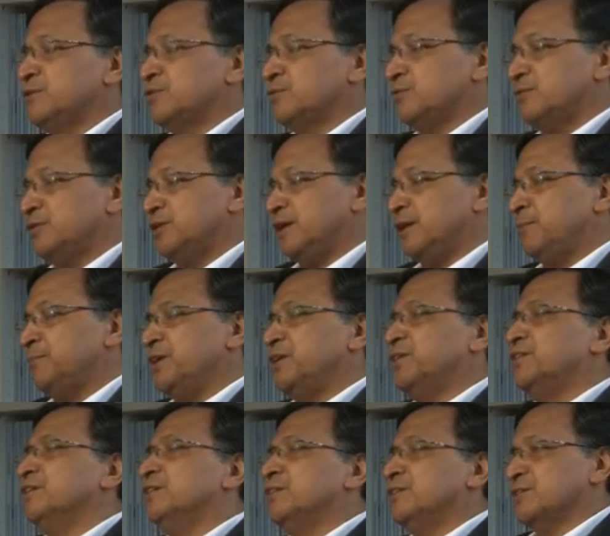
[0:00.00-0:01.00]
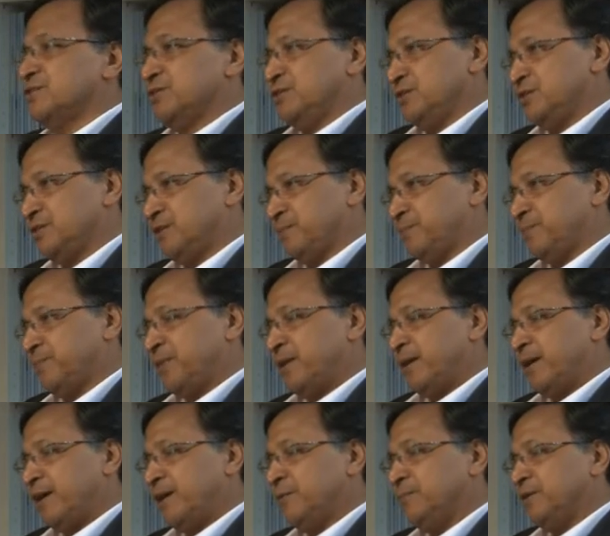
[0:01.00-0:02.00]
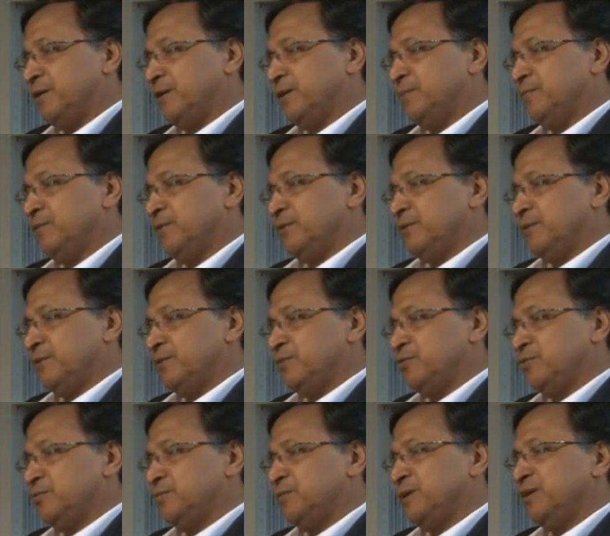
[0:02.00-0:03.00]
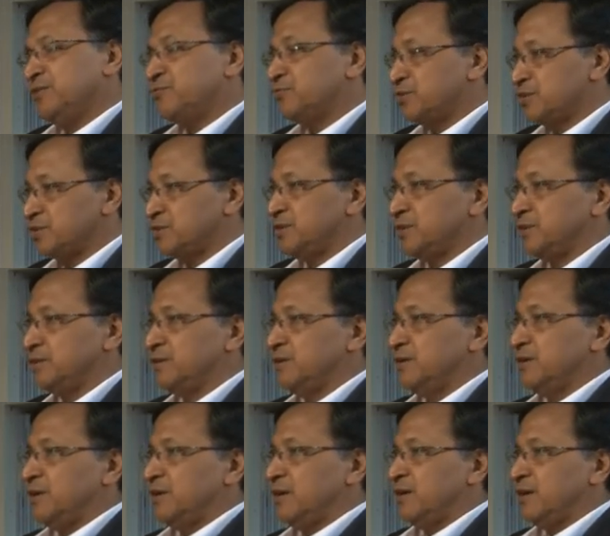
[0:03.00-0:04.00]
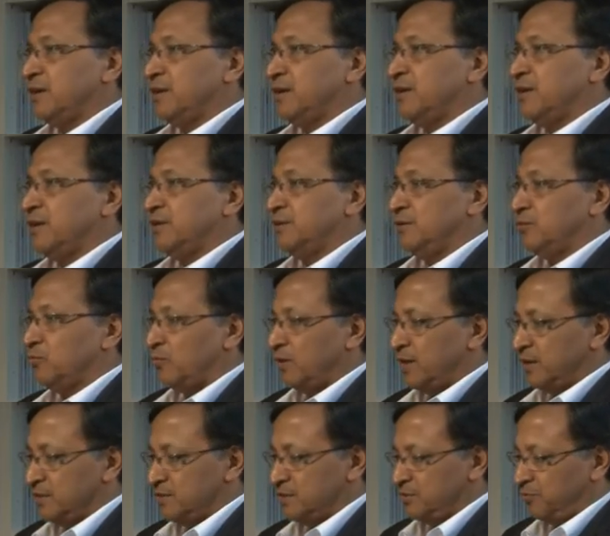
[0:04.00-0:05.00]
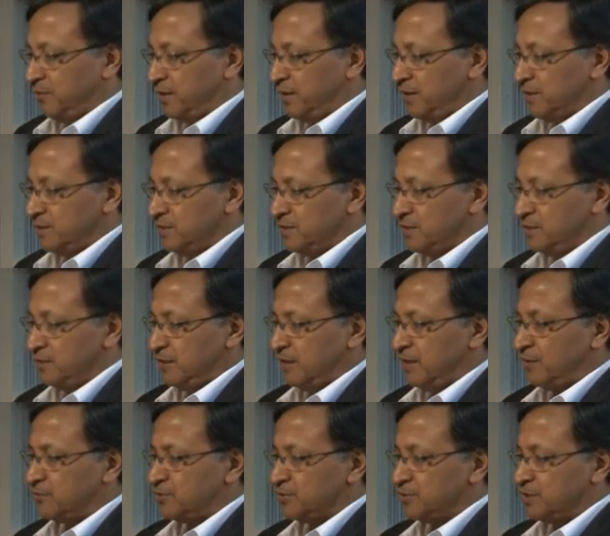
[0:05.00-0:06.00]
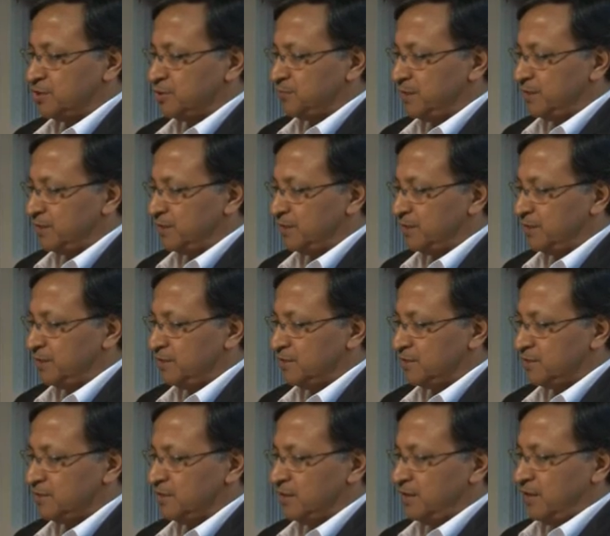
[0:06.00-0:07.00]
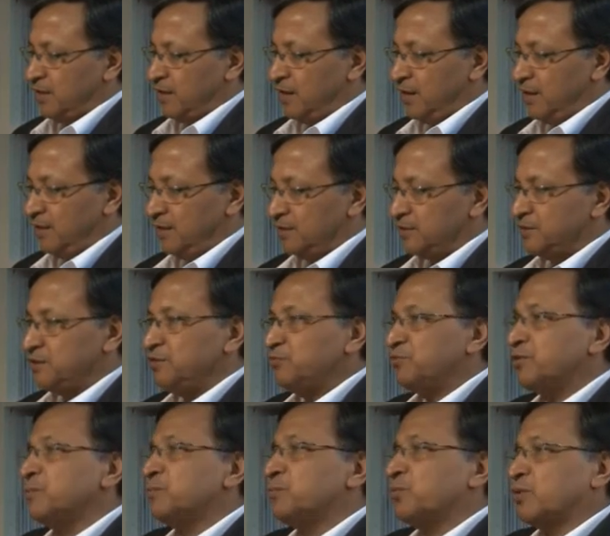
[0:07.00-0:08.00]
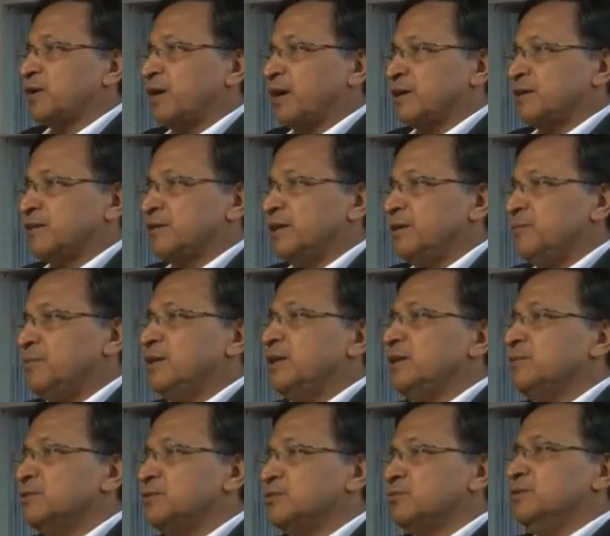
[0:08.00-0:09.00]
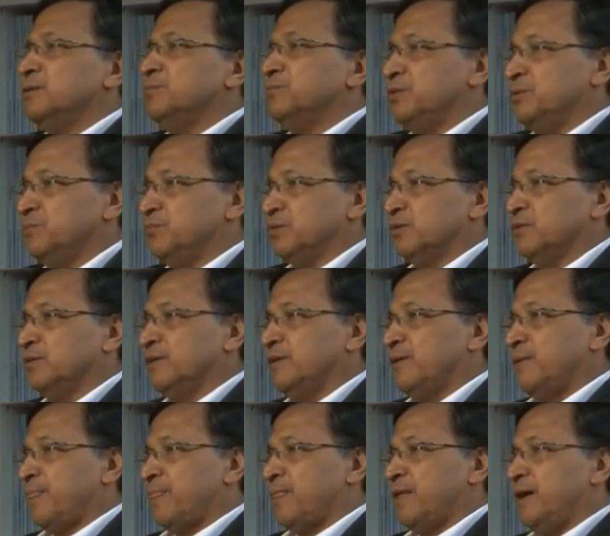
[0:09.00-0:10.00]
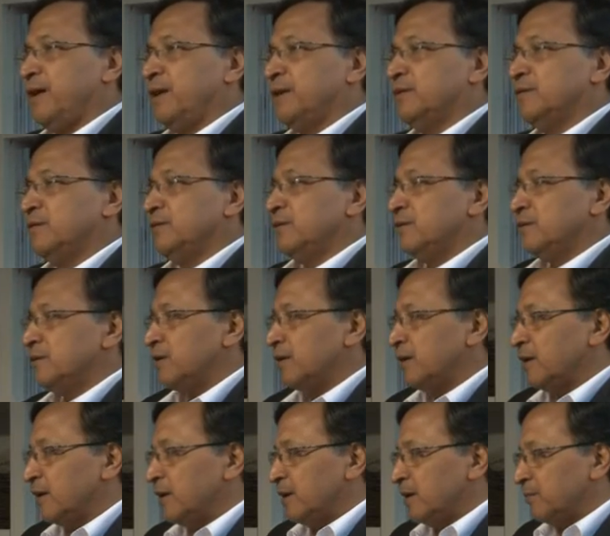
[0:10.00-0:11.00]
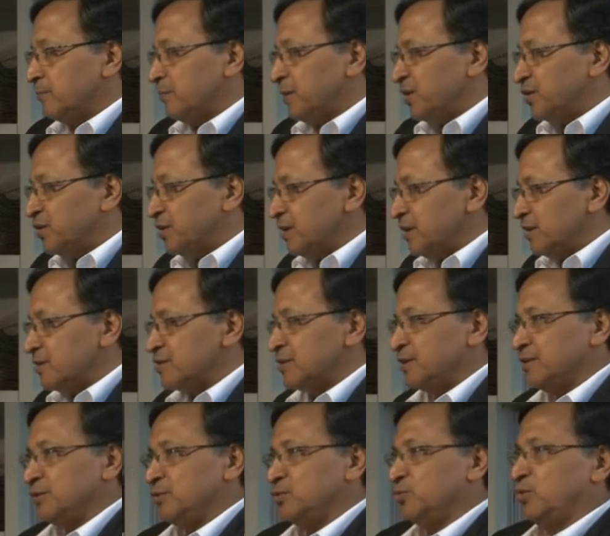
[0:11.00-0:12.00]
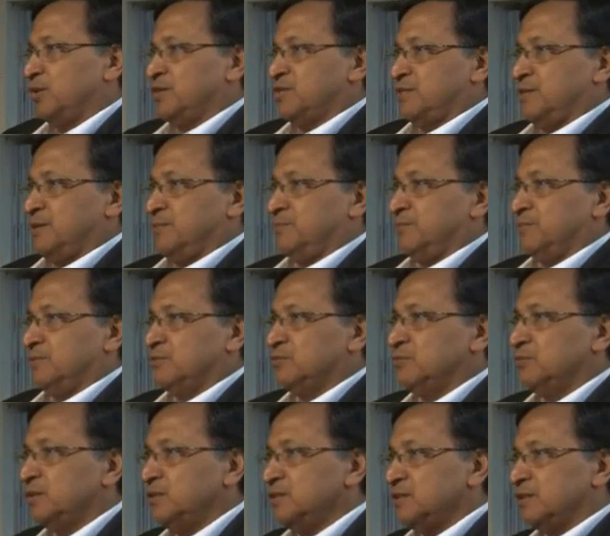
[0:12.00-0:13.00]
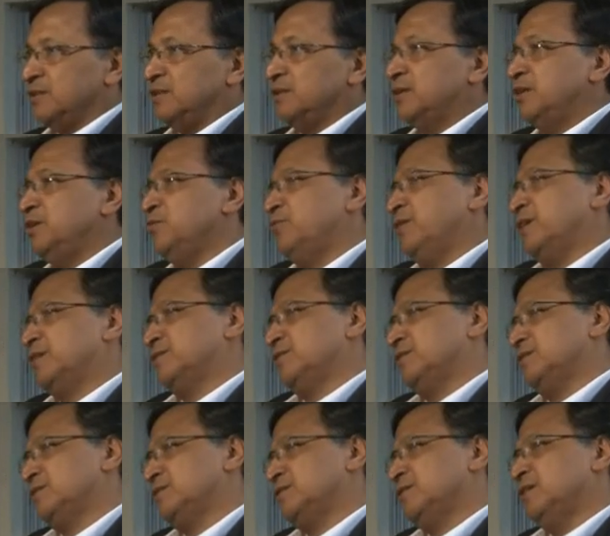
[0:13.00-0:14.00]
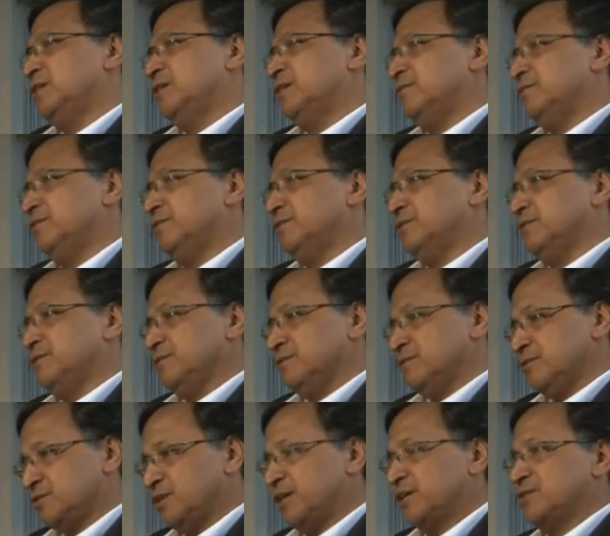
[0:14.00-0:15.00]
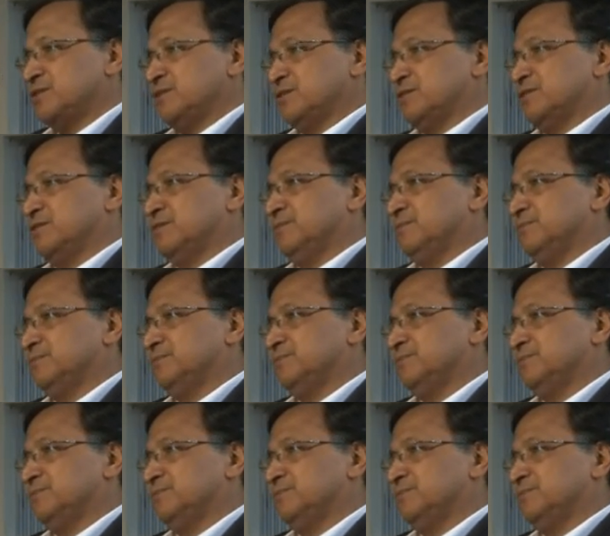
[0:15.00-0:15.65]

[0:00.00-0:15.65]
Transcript: So they are maintaining the system. I believe it would be interesting. The one is the financing, after such maintenance, and the different product available to the people, mm-hmm. and maintenance at the doorstep. So these are the key factors for the success.